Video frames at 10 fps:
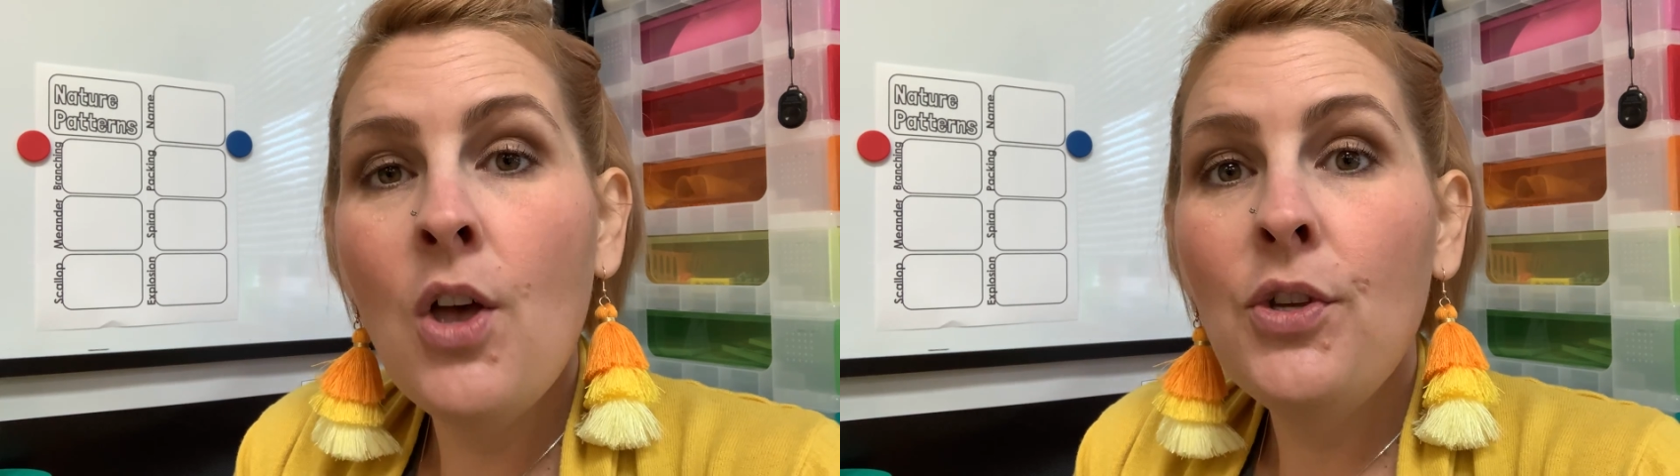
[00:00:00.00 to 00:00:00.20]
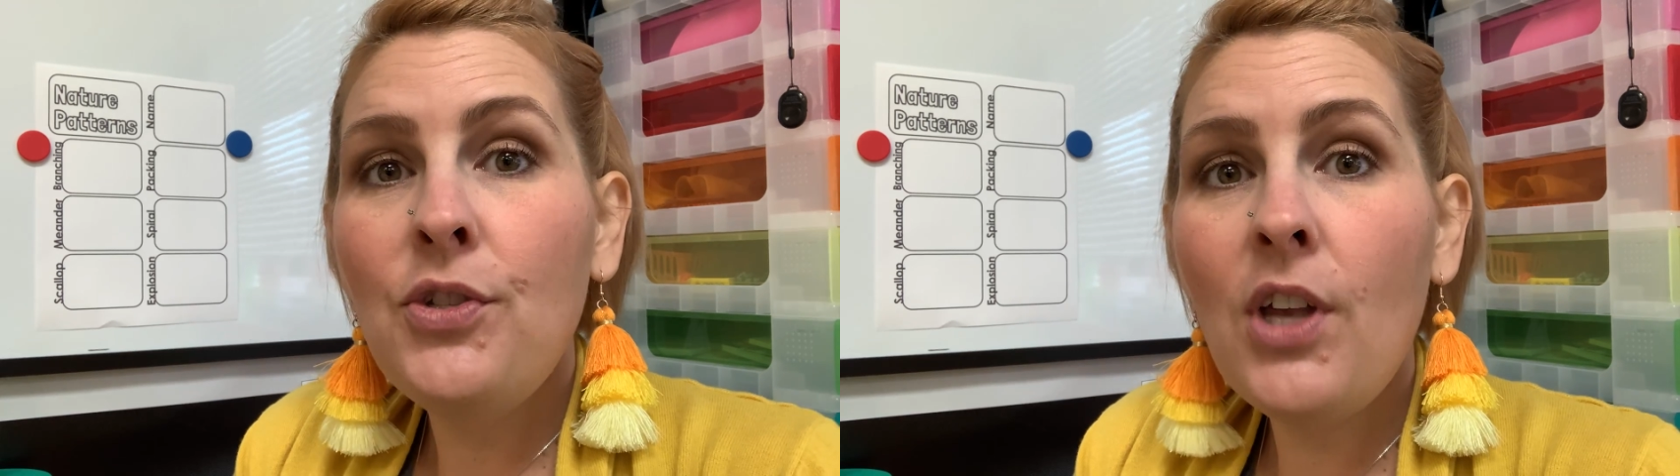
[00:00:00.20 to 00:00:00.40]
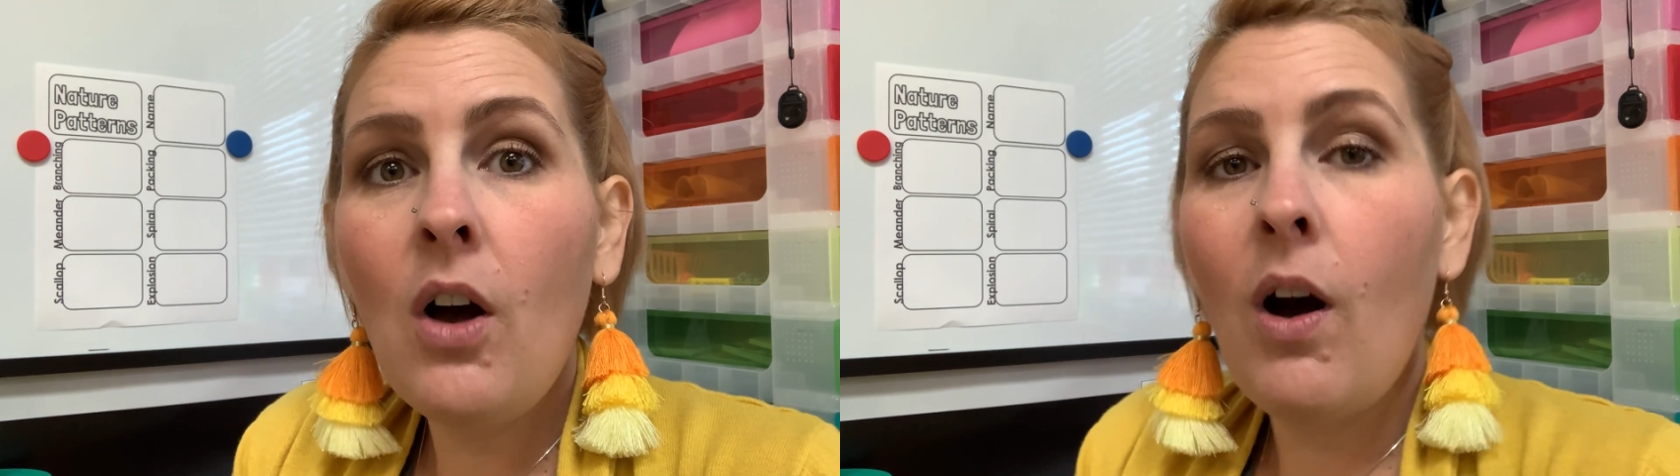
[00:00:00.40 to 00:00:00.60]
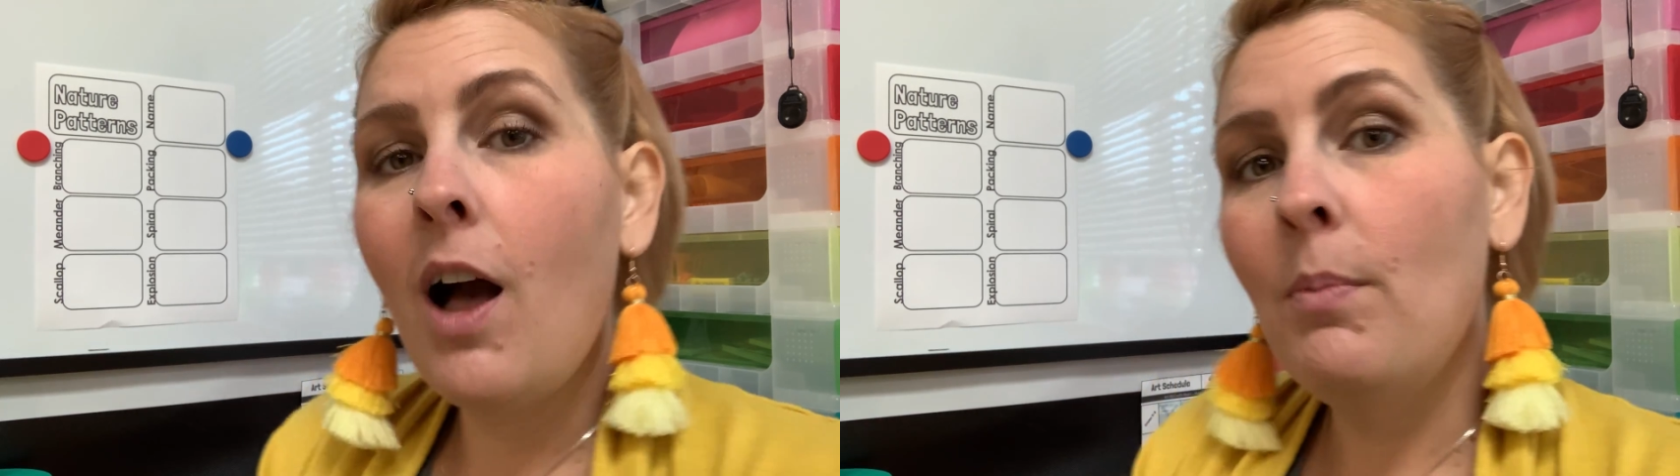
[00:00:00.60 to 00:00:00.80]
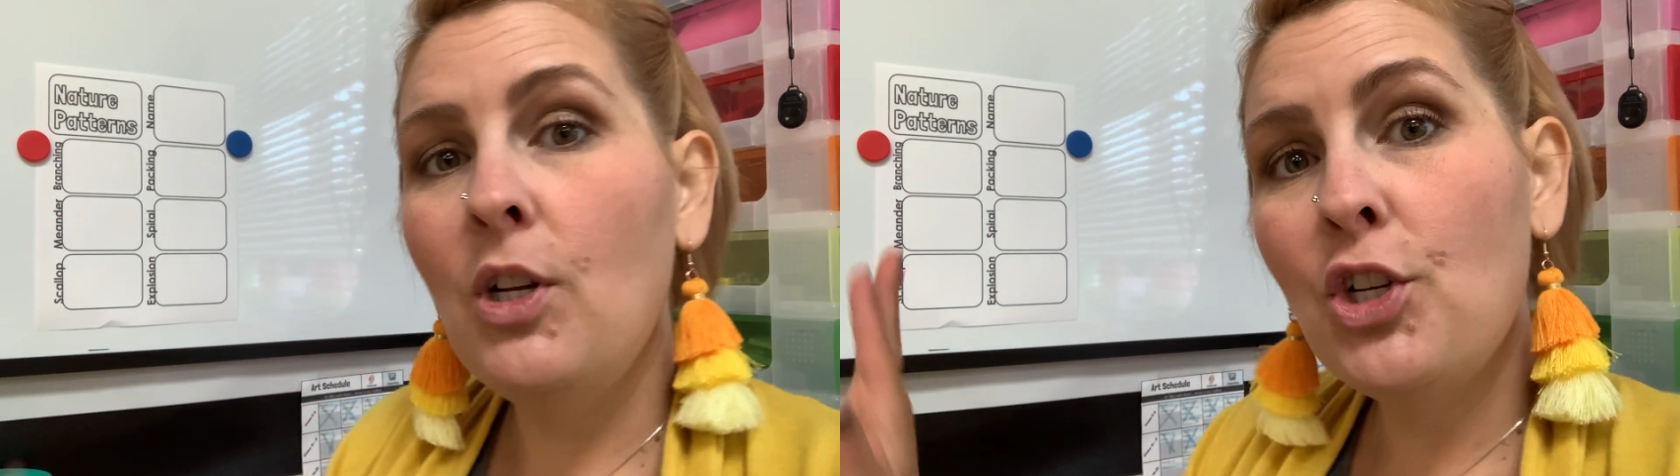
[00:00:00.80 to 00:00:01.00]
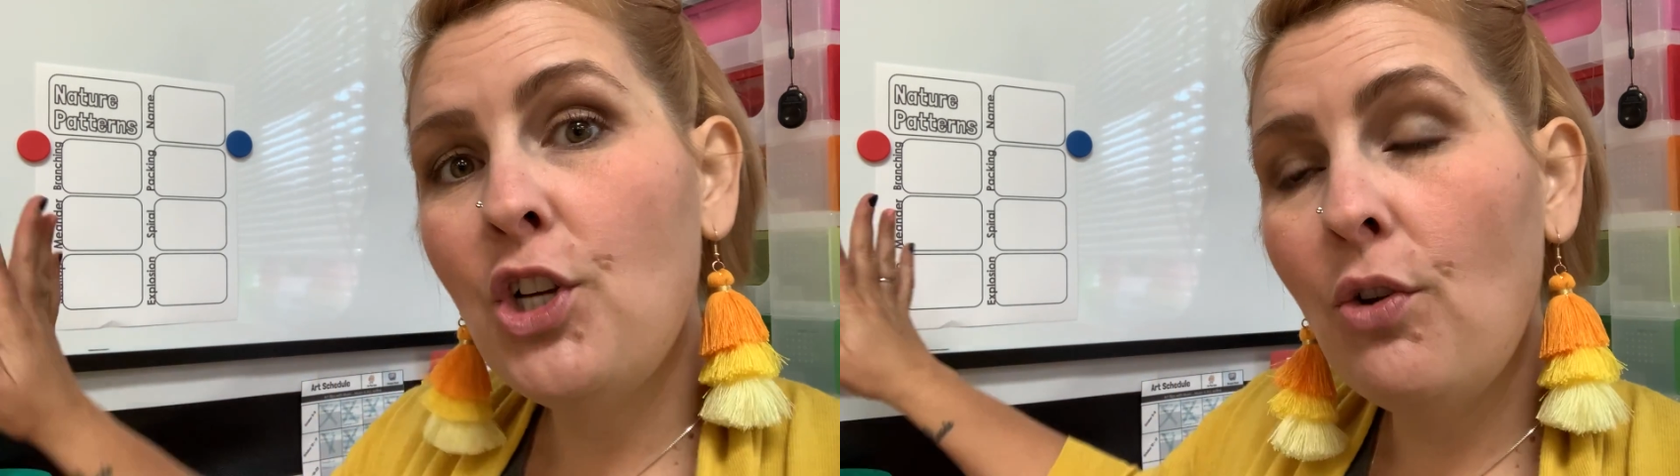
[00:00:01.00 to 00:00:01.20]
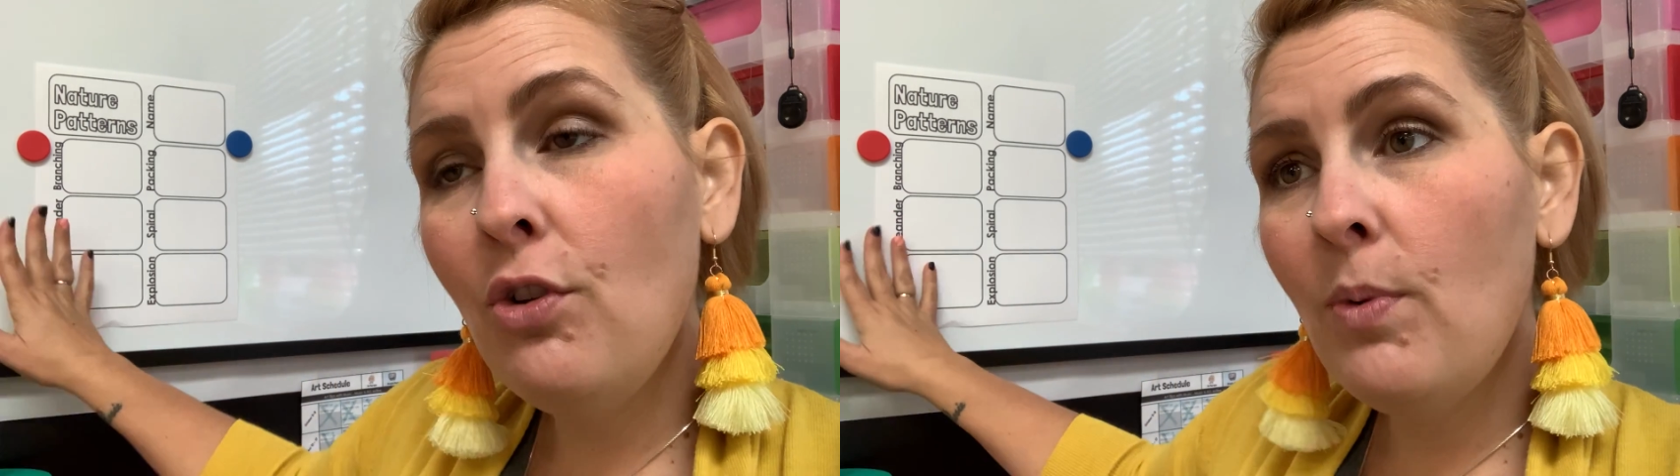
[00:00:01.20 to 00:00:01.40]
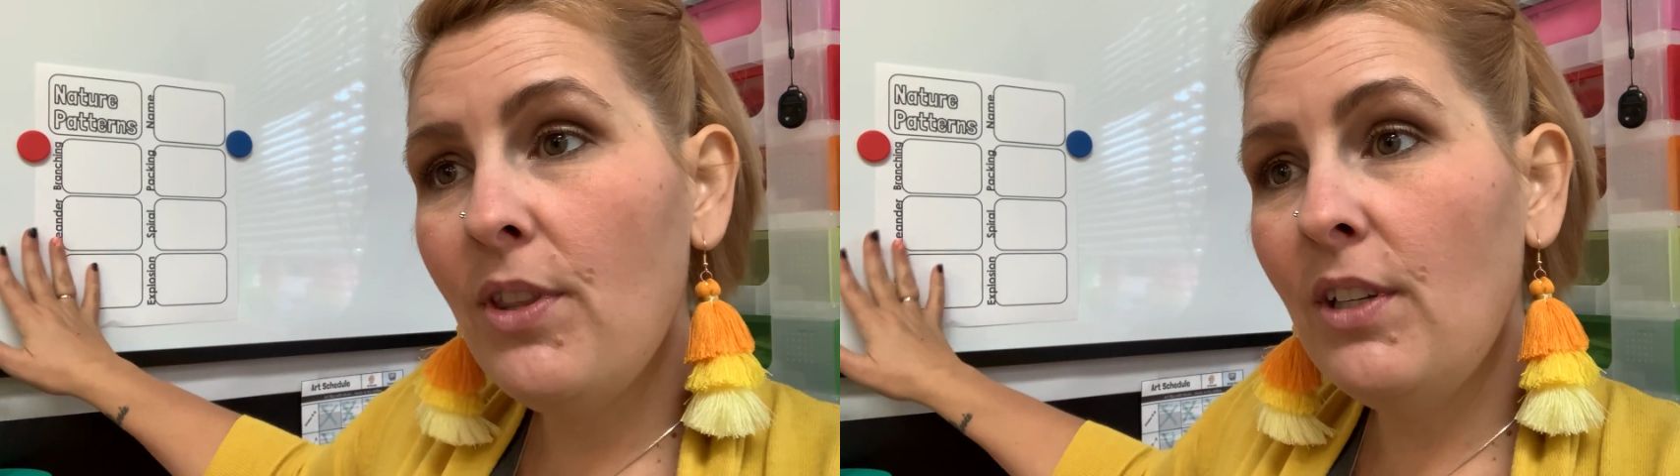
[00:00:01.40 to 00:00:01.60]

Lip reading: So I'm going to show you what the